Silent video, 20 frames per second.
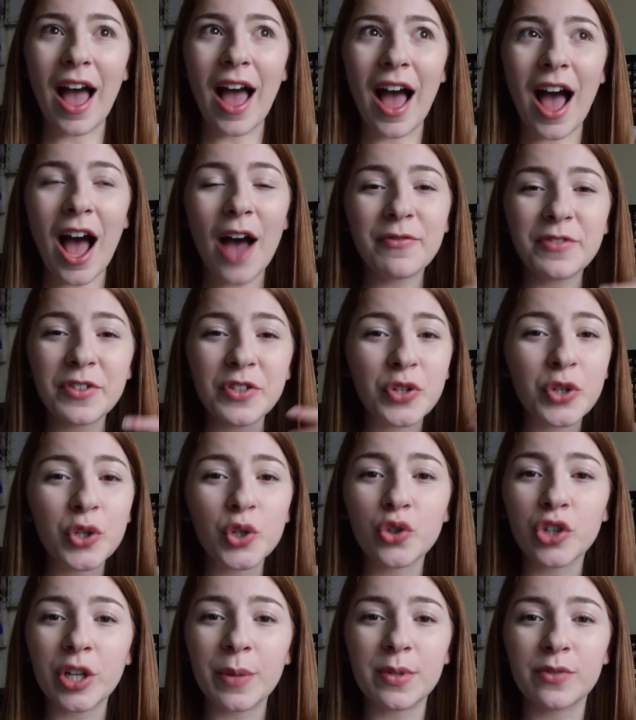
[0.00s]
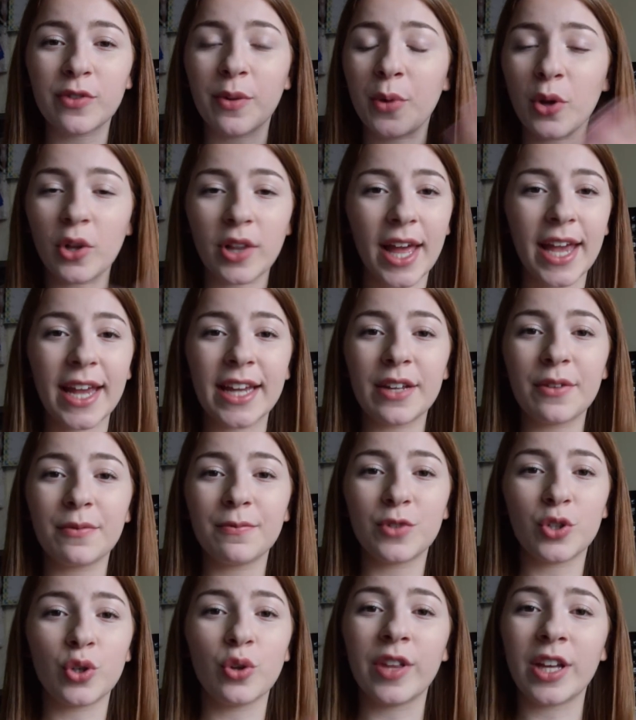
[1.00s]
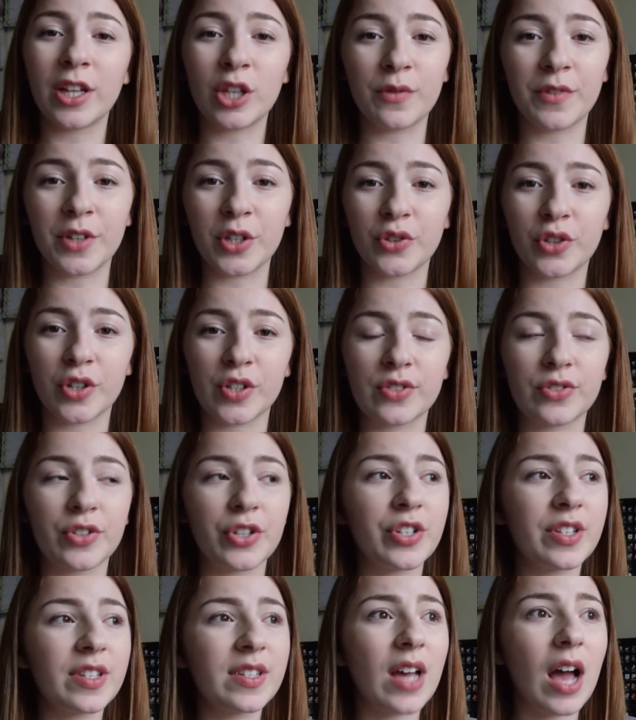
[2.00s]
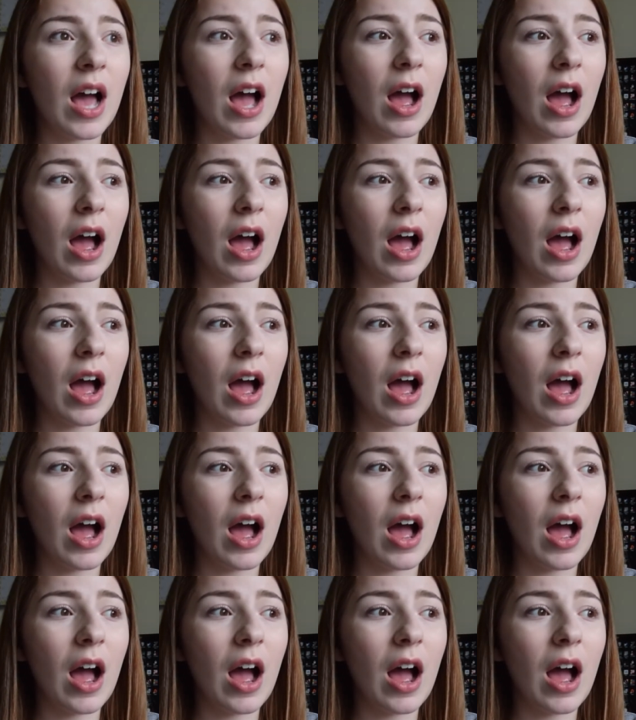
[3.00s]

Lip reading: after 2 trips from Orlais to the Alluvian Crossroads,